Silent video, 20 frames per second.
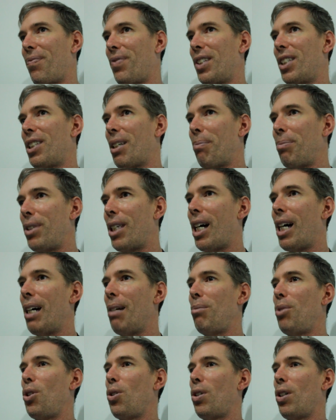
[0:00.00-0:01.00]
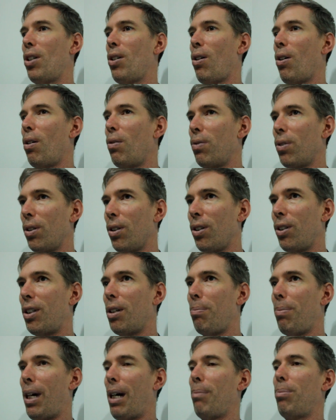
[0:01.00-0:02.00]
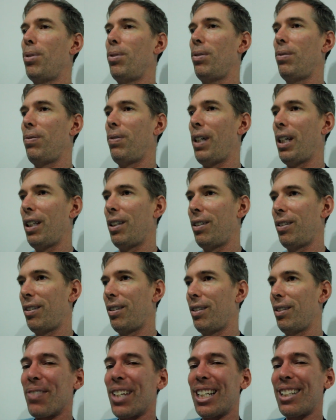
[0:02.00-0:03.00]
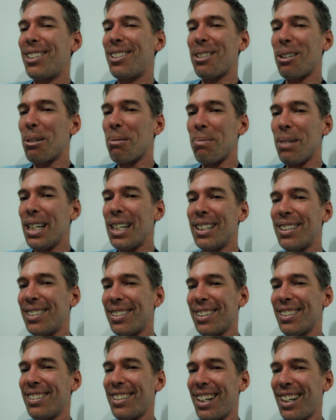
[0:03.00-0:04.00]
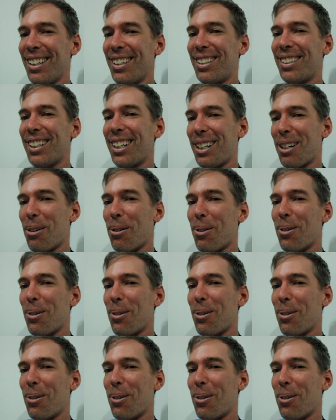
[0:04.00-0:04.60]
sometimes you can overlook a baboon face. That's so mean since I look like a